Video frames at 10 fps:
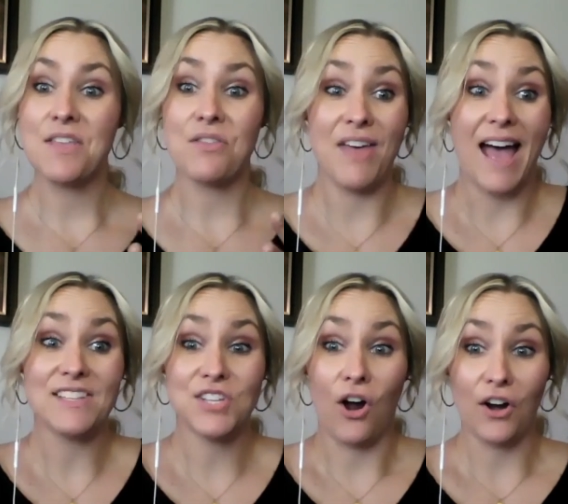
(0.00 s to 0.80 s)
That's
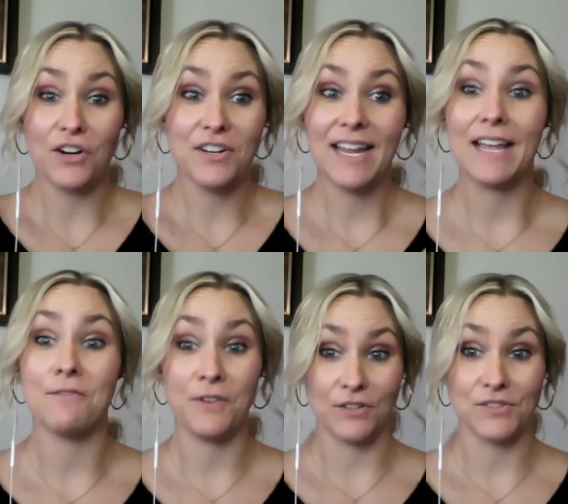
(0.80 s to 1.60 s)
hard. It
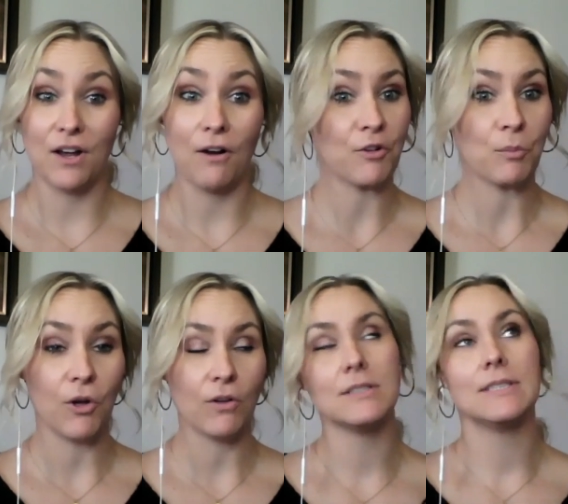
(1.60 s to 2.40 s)
feels
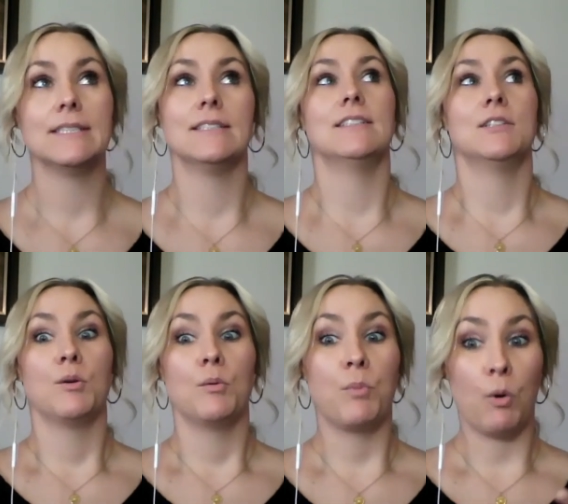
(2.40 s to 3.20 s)
uncomfortable,
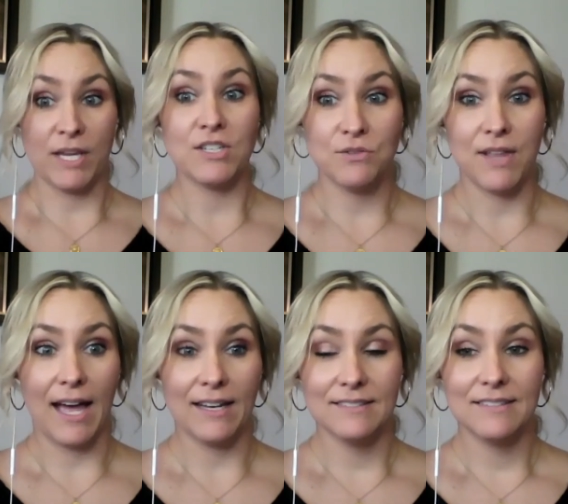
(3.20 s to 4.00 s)
but we can do that.